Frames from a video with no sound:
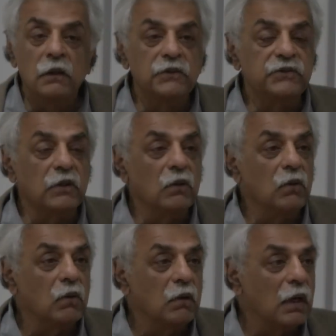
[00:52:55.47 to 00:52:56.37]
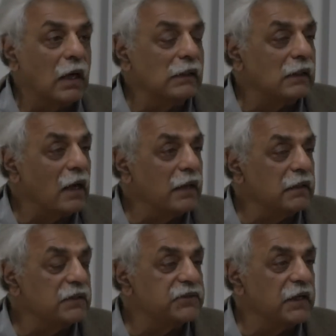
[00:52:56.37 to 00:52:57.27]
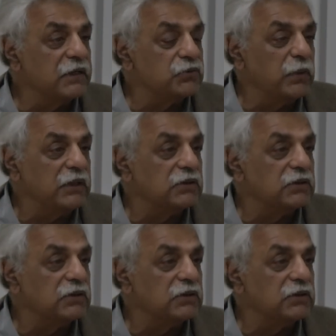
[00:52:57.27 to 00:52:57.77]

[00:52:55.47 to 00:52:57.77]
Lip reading: So Al-Qaeda says we